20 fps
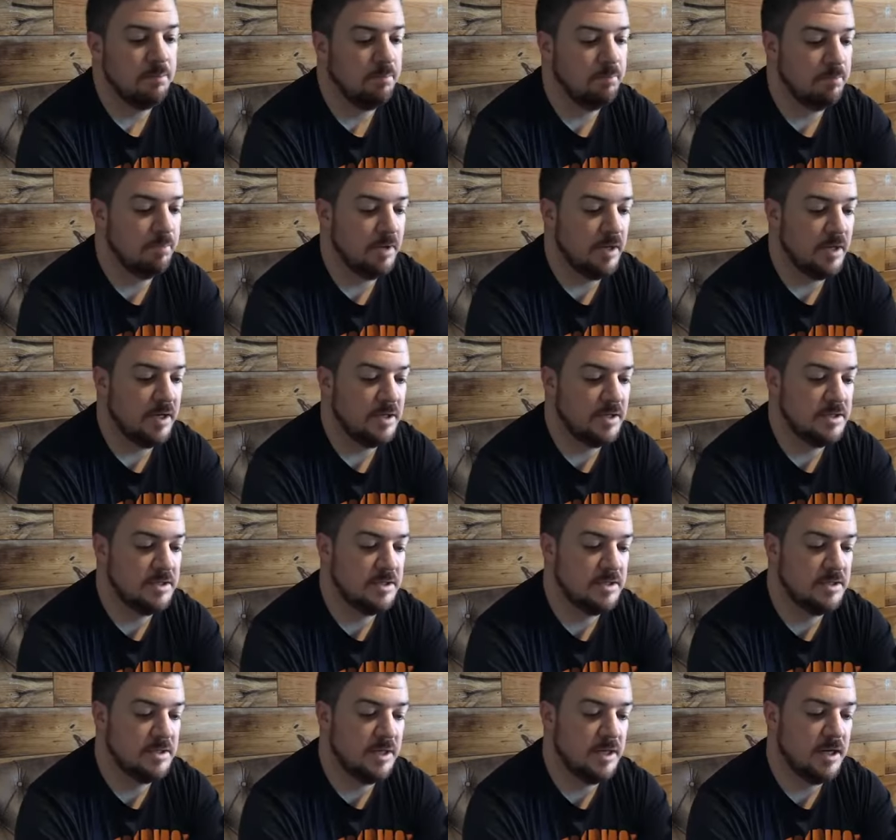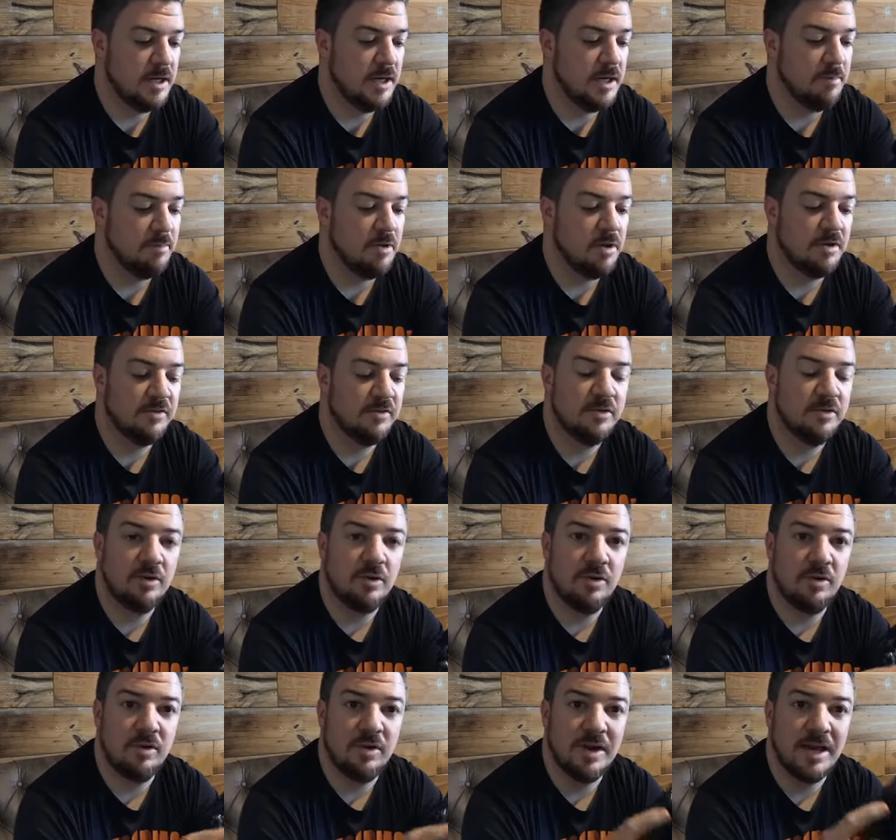But I'm
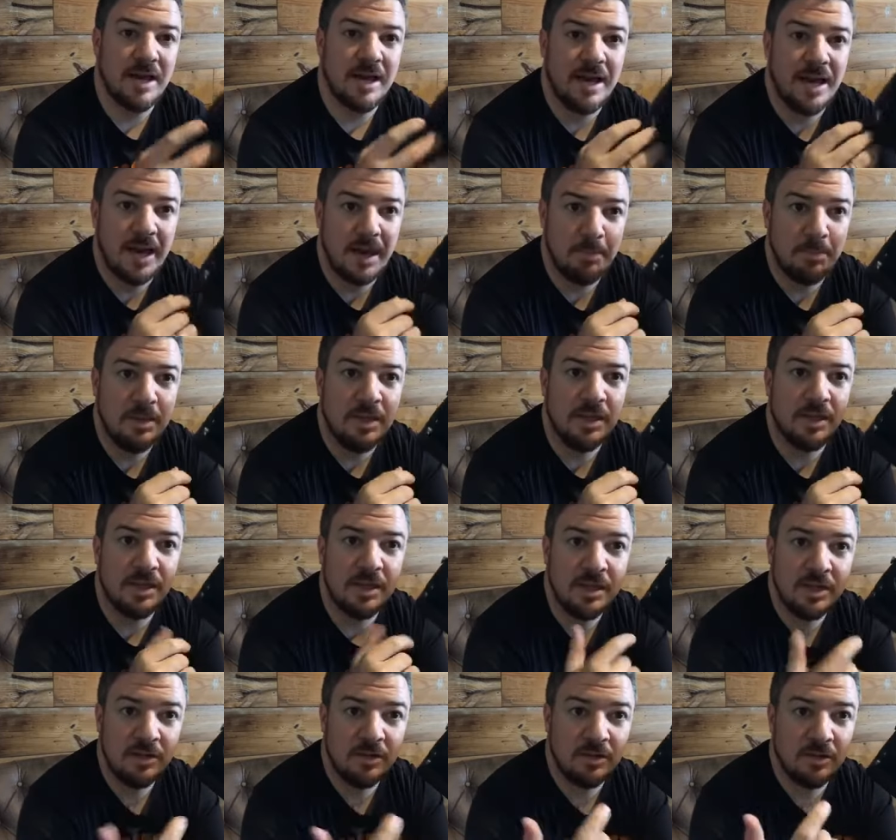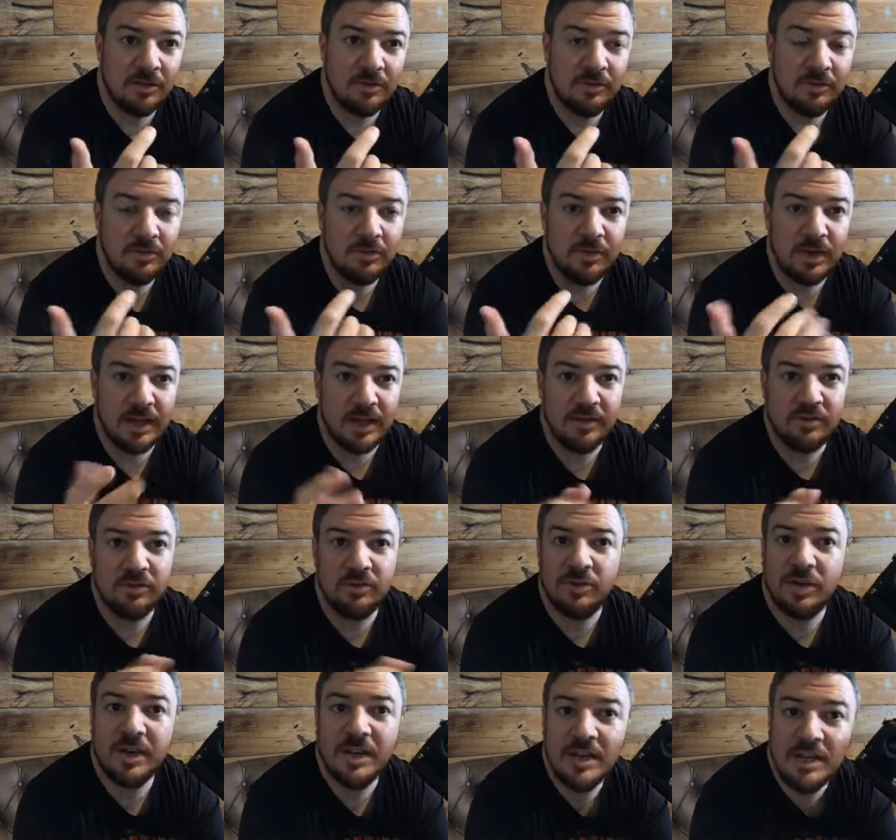also happy and eager to
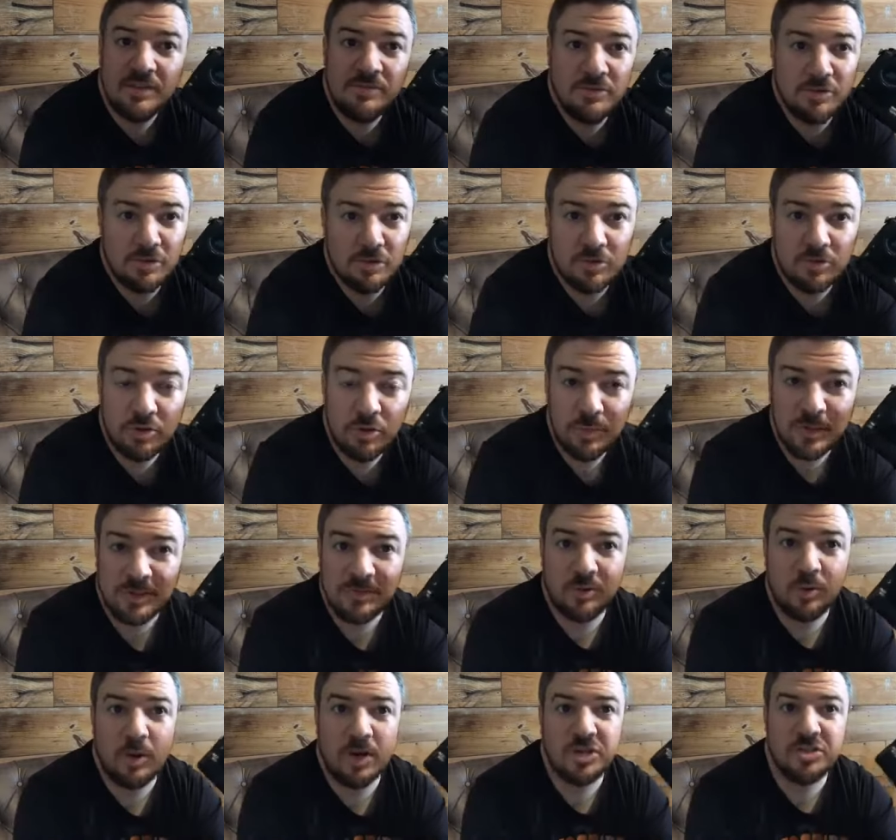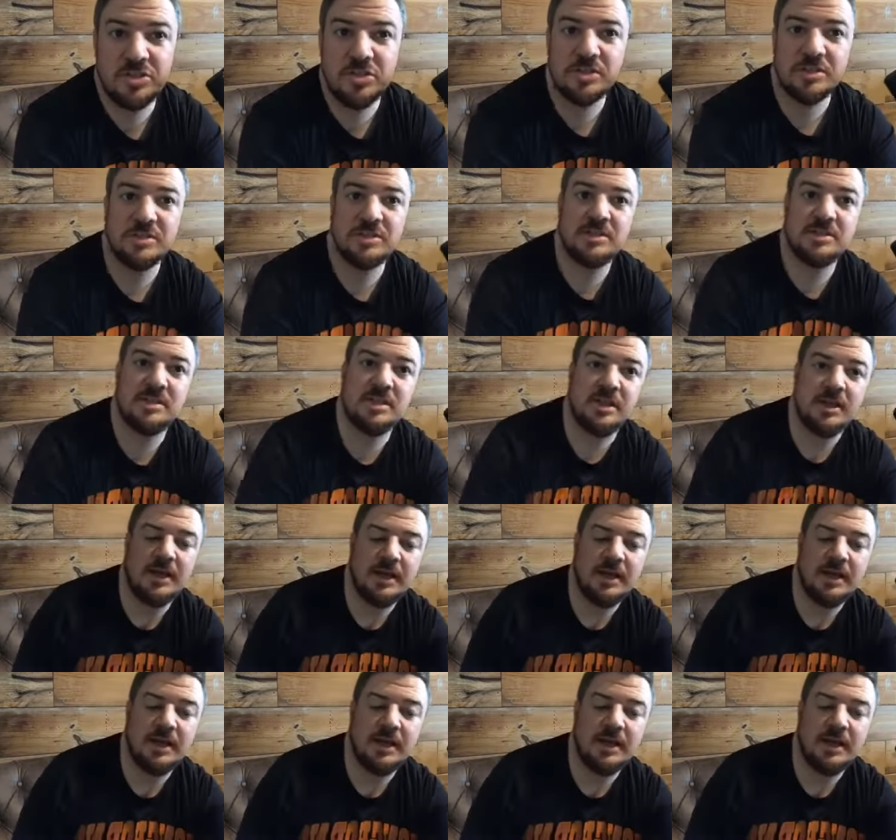answer any of your Lumix questions.